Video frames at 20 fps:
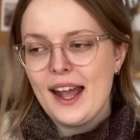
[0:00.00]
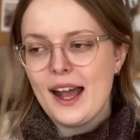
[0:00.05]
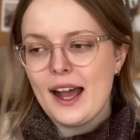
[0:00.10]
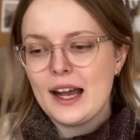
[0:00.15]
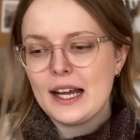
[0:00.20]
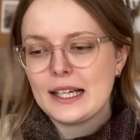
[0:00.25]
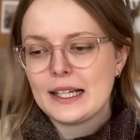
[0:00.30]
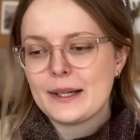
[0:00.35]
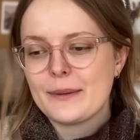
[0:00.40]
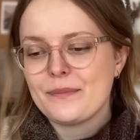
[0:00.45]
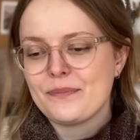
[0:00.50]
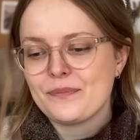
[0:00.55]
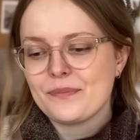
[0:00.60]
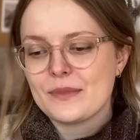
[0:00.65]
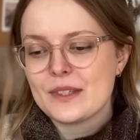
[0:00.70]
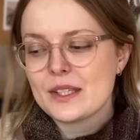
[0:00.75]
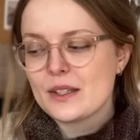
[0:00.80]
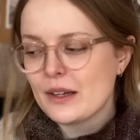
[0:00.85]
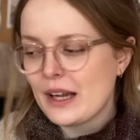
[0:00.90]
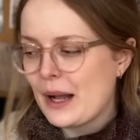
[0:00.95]

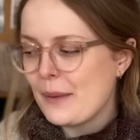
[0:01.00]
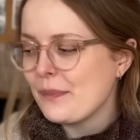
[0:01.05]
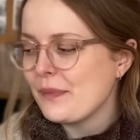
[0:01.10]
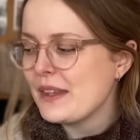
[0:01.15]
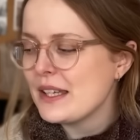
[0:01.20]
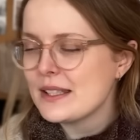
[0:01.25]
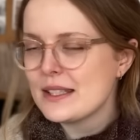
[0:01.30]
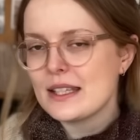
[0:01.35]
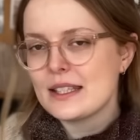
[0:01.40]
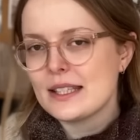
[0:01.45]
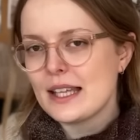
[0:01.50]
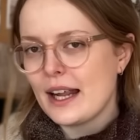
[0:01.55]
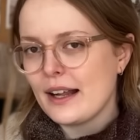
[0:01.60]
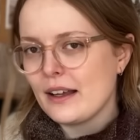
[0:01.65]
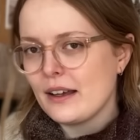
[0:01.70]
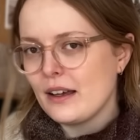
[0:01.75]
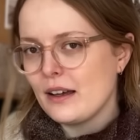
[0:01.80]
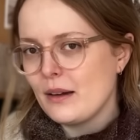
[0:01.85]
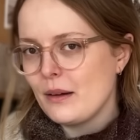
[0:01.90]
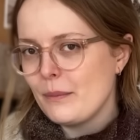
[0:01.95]
So yeah, this is like
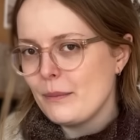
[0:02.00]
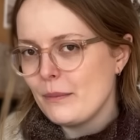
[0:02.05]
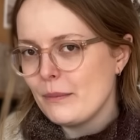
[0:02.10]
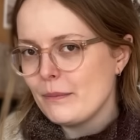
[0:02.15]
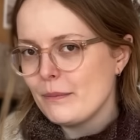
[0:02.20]
a